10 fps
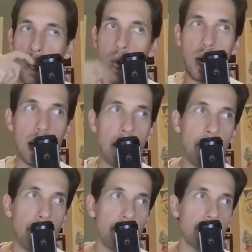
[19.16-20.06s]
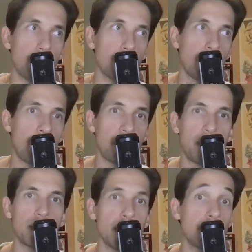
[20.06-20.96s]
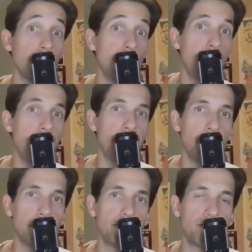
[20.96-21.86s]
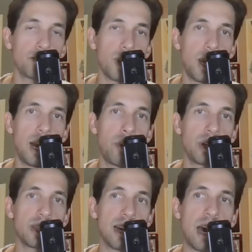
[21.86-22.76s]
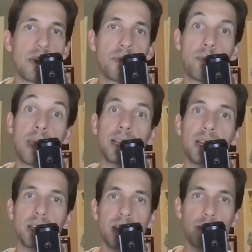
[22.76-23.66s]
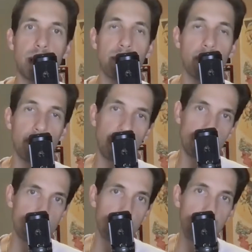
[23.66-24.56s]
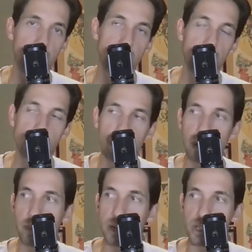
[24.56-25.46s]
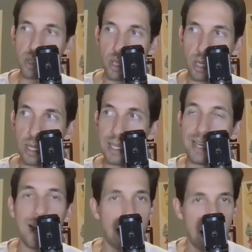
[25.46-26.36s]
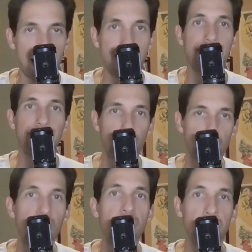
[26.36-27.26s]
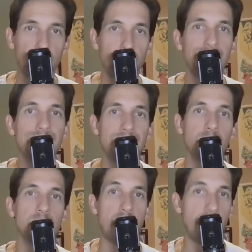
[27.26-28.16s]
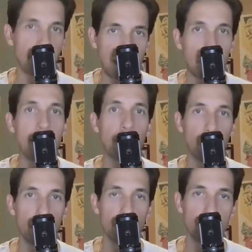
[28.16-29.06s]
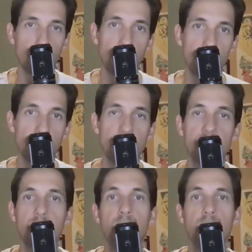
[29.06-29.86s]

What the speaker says: But then there's also independent film. And I want to dive mainly into independent film, but I'll just briefly touch on the big budget thing. Briefly, because I've never made one of those movies.